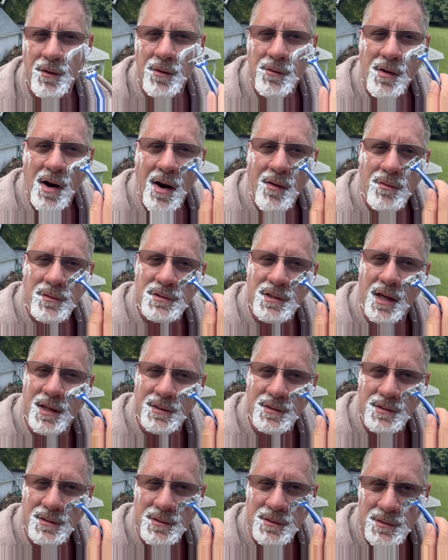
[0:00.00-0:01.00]
her driver's
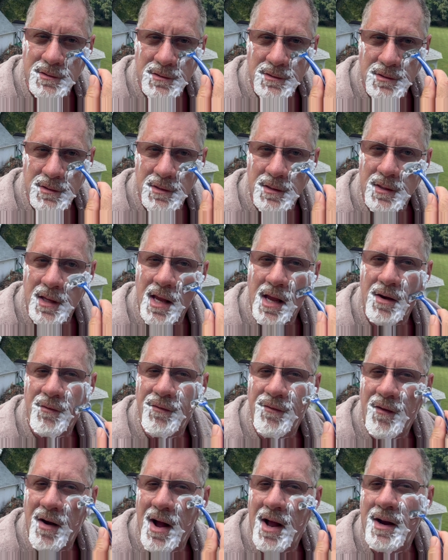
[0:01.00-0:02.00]
license. And she can't
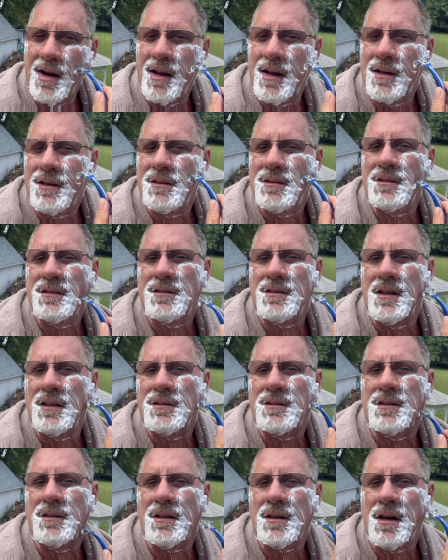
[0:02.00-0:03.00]
find it. She
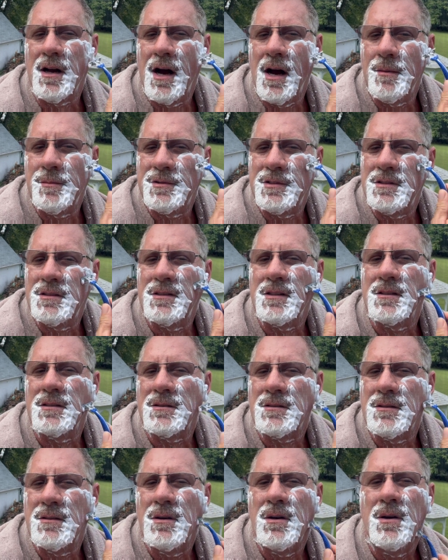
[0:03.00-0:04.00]
says to the cop, she
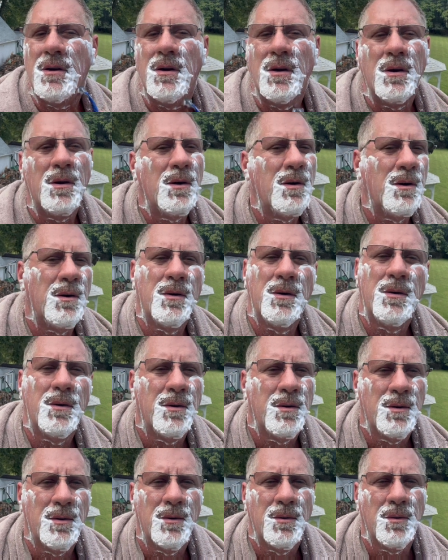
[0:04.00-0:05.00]
says,
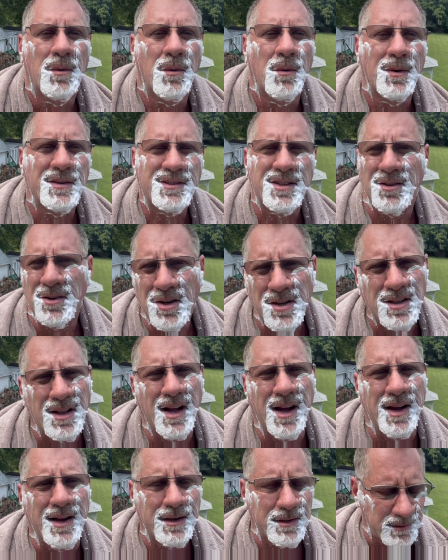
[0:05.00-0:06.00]
"Well, what's it look
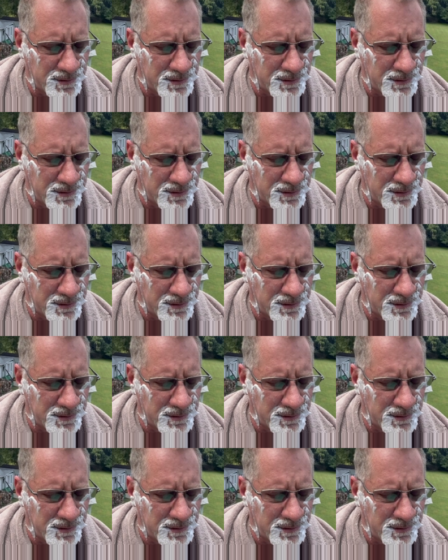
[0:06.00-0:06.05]
like?"